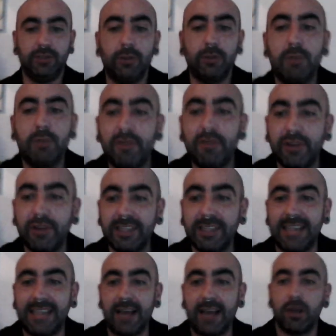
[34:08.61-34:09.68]
So we'll move on to the
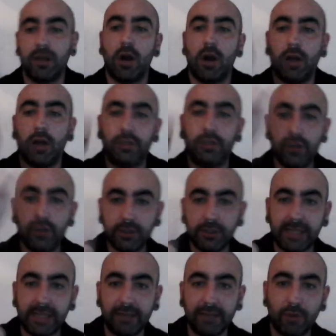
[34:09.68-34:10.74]
second card. You think